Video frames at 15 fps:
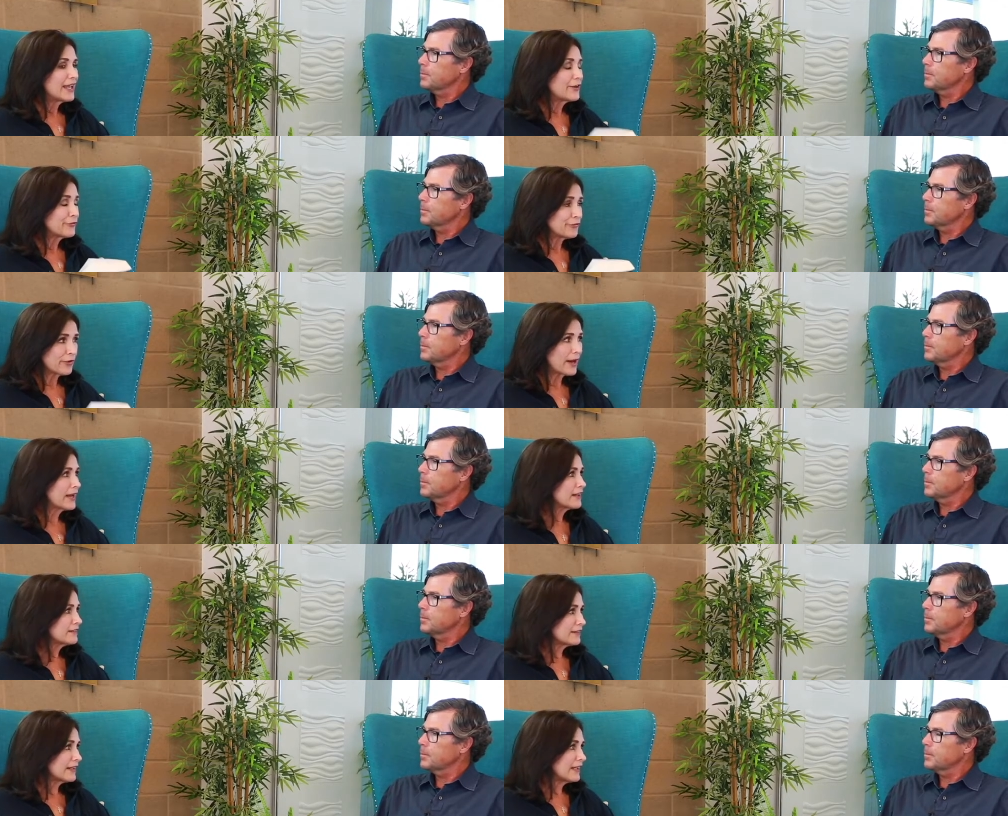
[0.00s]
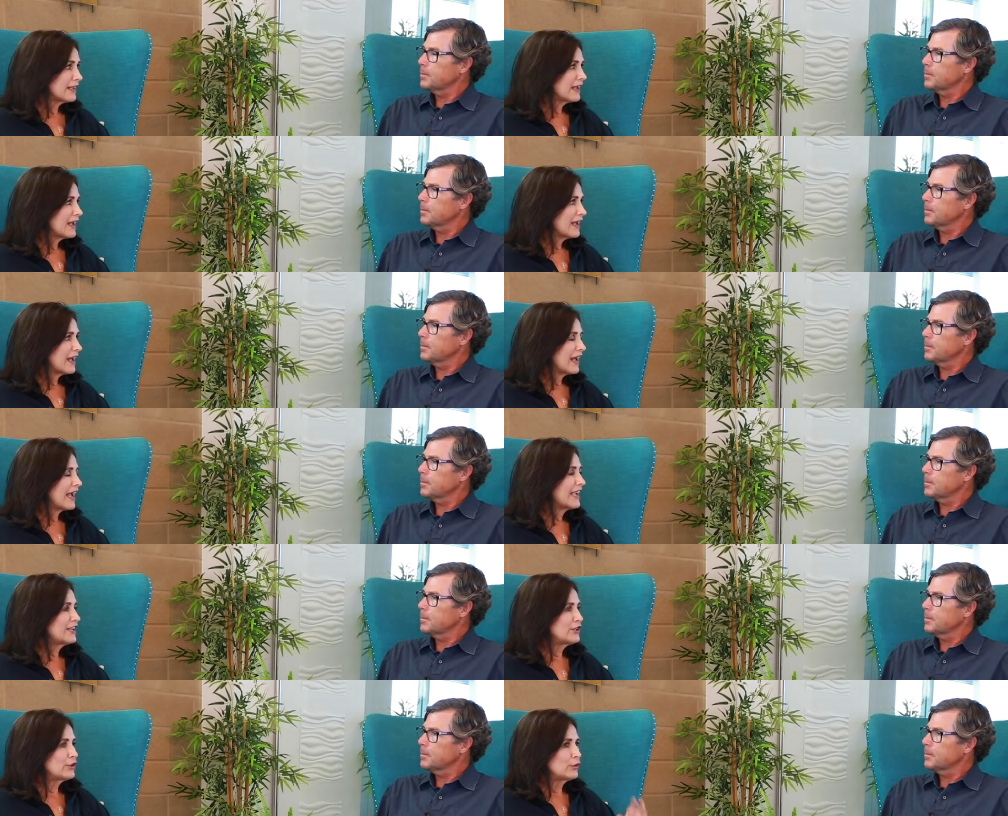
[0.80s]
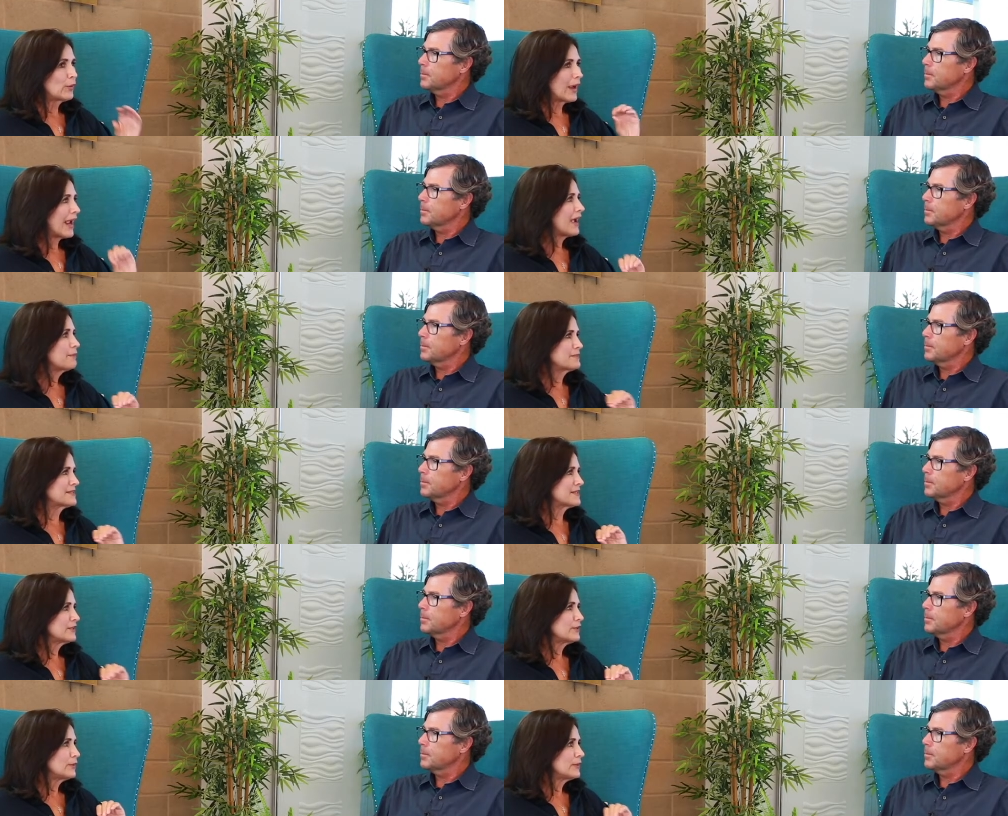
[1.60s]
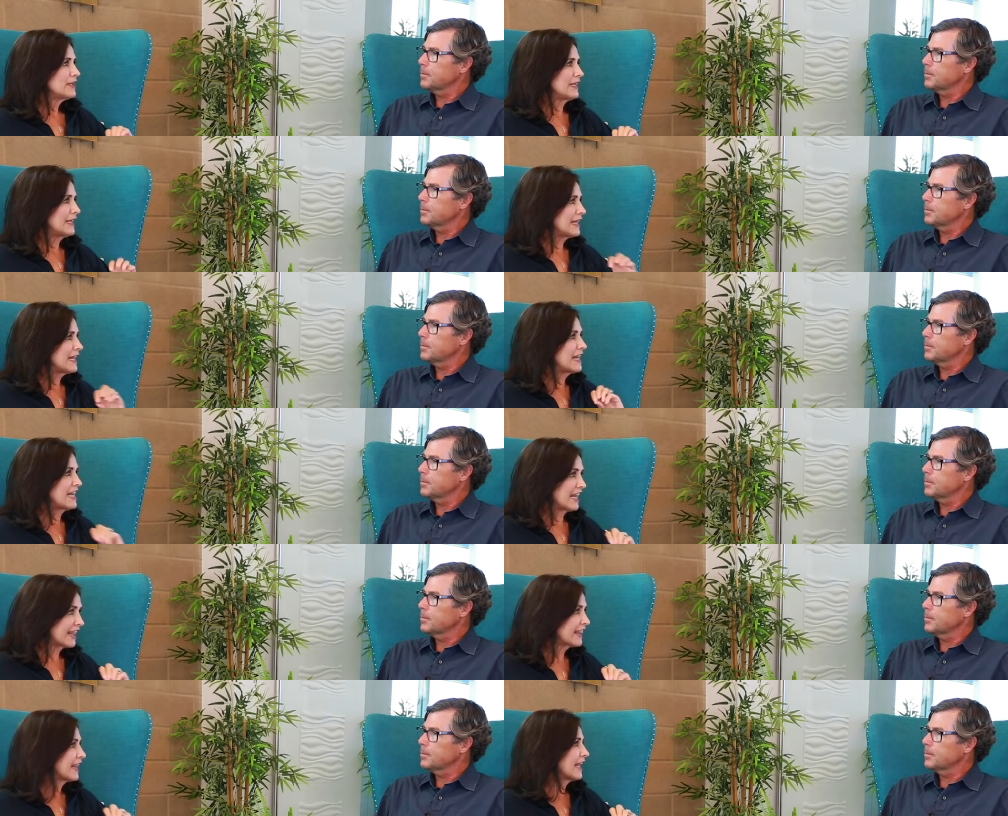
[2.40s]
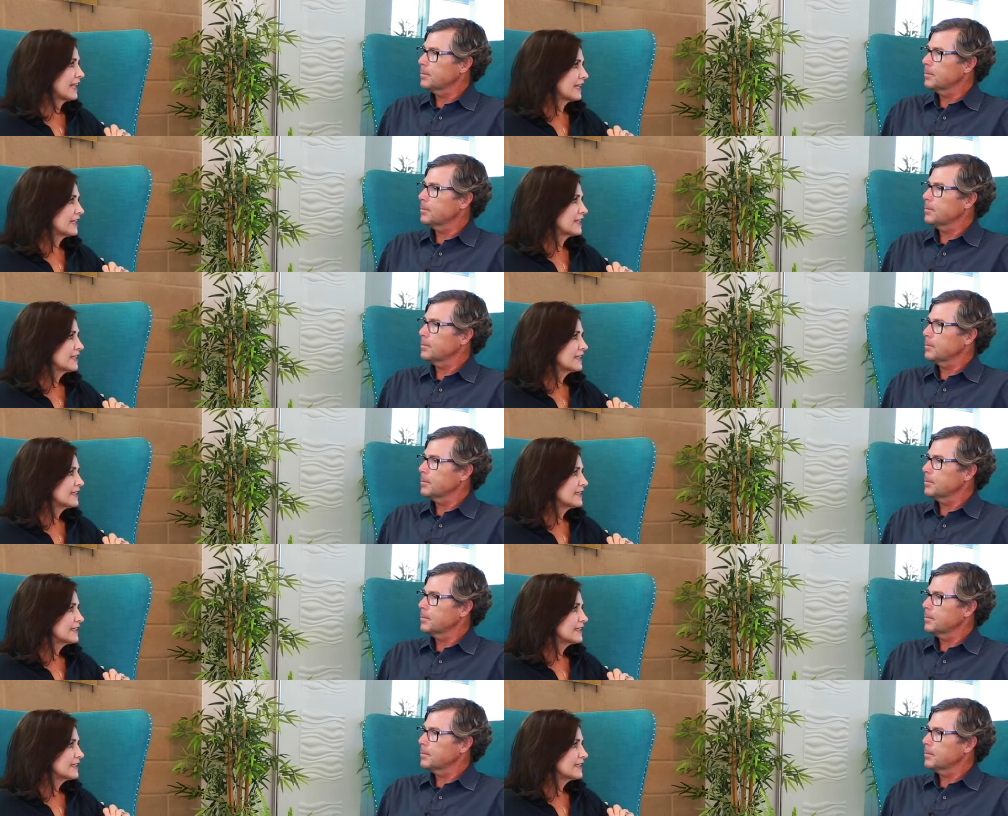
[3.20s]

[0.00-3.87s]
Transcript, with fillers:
Speaker 1: And frankly, I knew absolutely nothing.